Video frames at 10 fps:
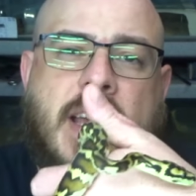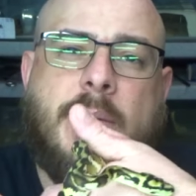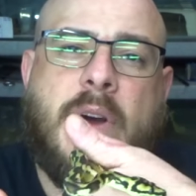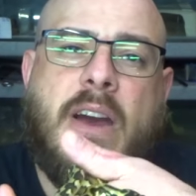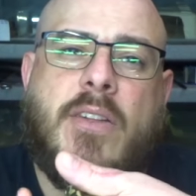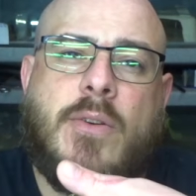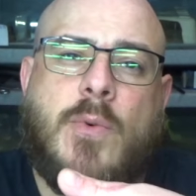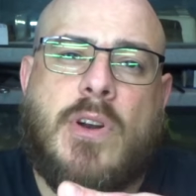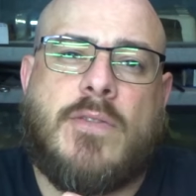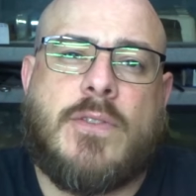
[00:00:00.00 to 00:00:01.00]
and my other
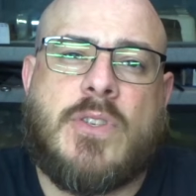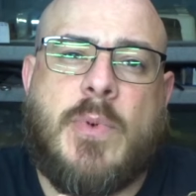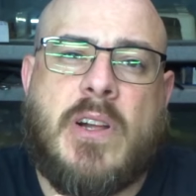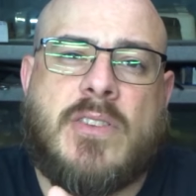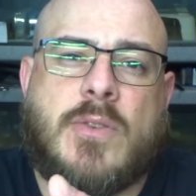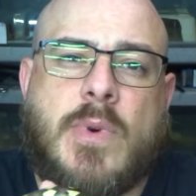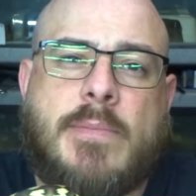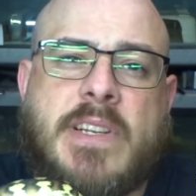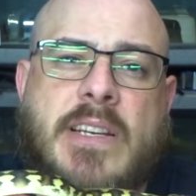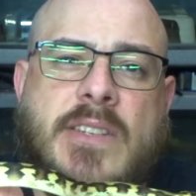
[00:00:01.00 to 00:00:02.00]
wonderful sponsor,
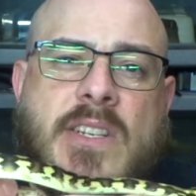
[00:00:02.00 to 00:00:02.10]
Reptiles